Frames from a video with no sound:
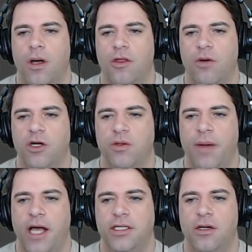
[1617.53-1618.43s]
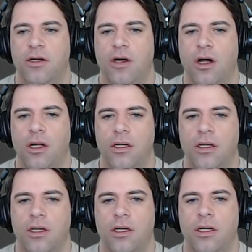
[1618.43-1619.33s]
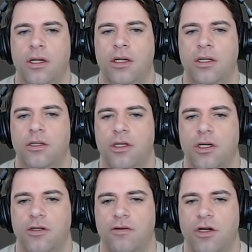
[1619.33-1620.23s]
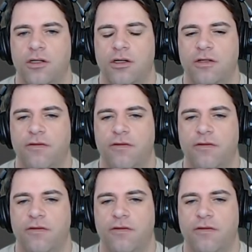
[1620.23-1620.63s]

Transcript: Otherwise, we pass in null to the constructor as the